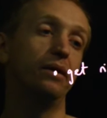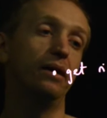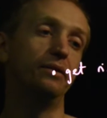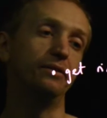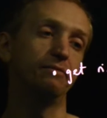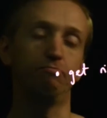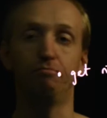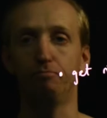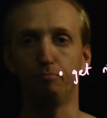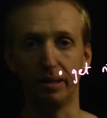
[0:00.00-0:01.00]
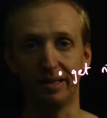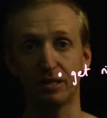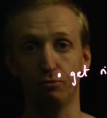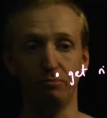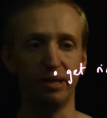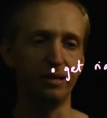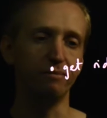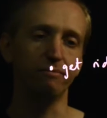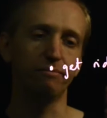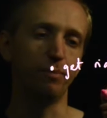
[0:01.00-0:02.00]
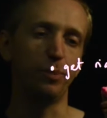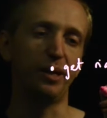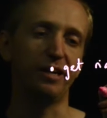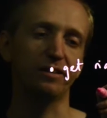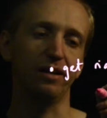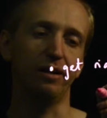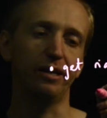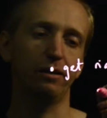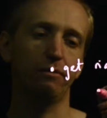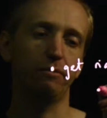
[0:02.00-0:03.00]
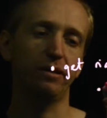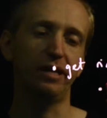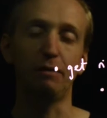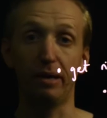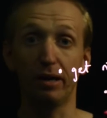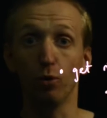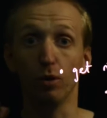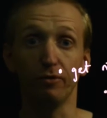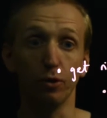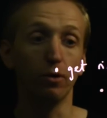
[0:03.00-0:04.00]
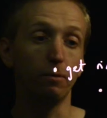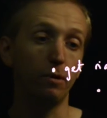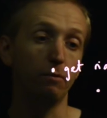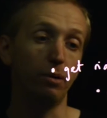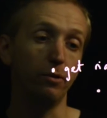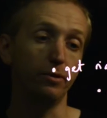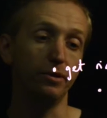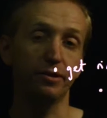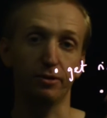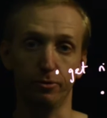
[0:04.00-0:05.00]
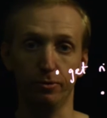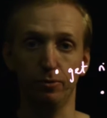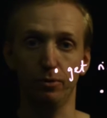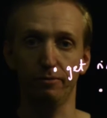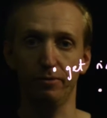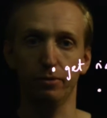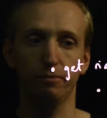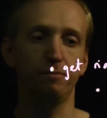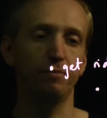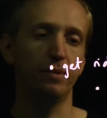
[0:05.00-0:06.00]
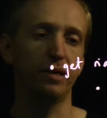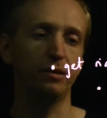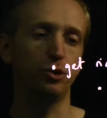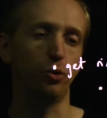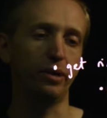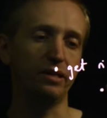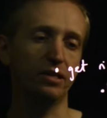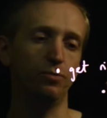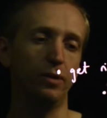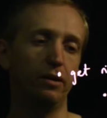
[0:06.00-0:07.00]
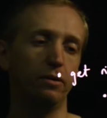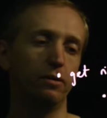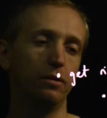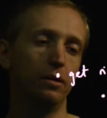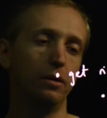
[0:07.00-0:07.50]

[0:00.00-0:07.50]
And by this, we mean things like keeping all of your components or all of your uh, joints well